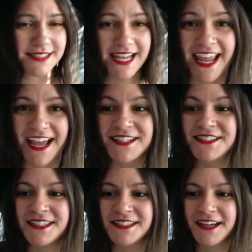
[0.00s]
And
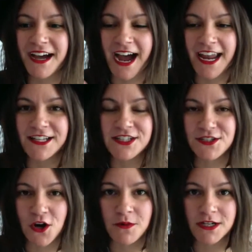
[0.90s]
I had
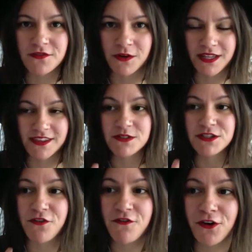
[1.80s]
so much fun with that. That was the
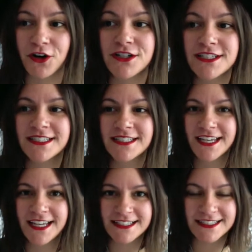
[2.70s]
first
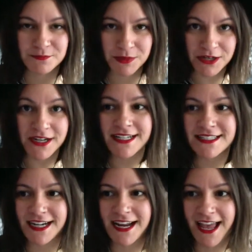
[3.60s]
experience
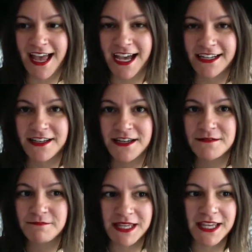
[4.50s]
that I had
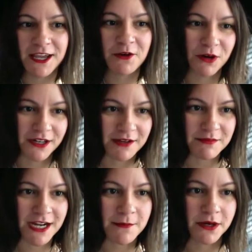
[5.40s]
being a working
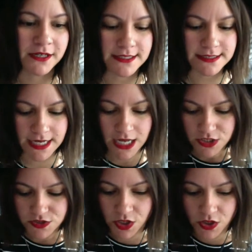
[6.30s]
makeup artist.
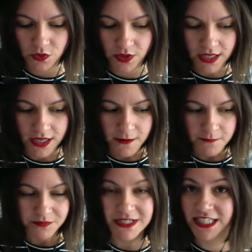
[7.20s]
So
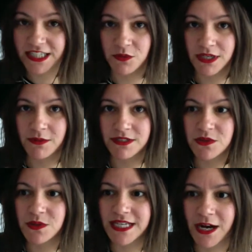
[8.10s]
basically, what I would do
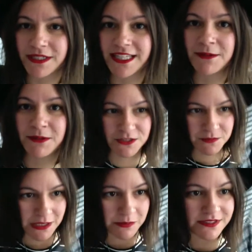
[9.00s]
is I would get a bunch of
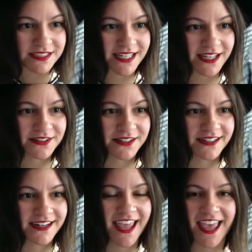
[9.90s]
people
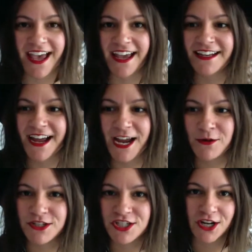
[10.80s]
together and I
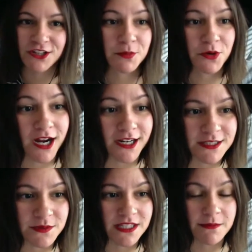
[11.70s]
would share the products
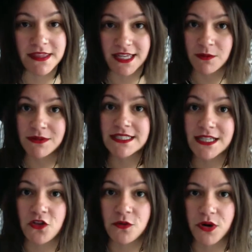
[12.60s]
with them and then I would
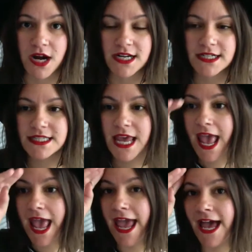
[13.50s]
sell the products.
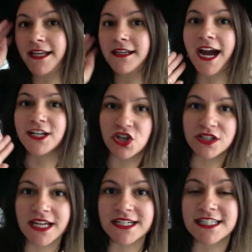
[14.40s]
And I took
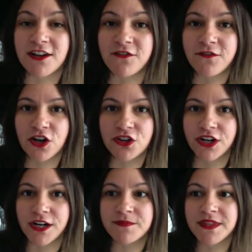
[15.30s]
that a step
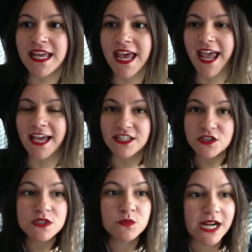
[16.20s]
further. And this
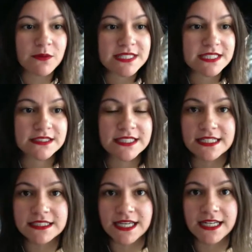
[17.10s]
was when I was still in
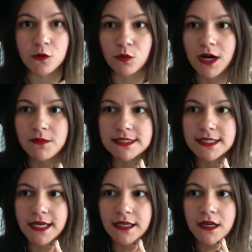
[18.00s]
Indiana, where I was
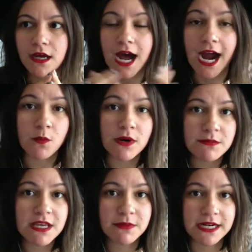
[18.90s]
like, I want to
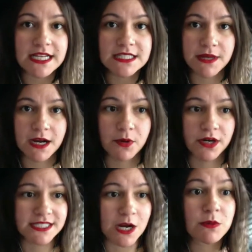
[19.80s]
make money as a makeup
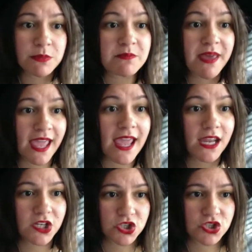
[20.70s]
artist. I want to be
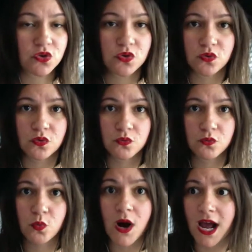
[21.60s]
paid to do
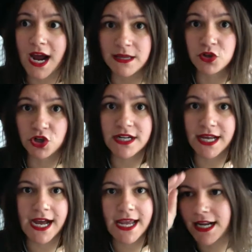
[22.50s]
what I am good
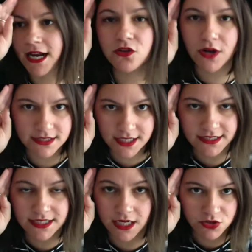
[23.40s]
at. And I, you guys, like I
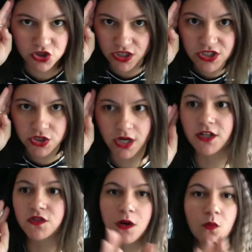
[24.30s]
said, I was just starting.
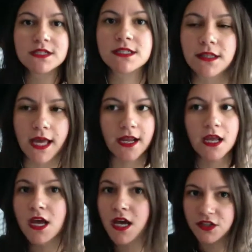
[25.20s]
So I wasn't like
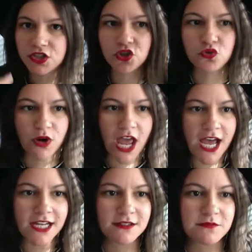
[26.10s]
this
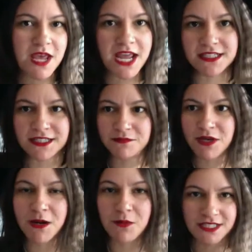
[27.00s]
grand, amazing
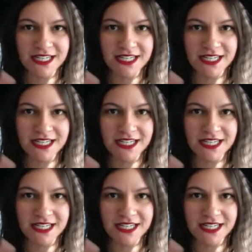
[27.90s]
makeup artist.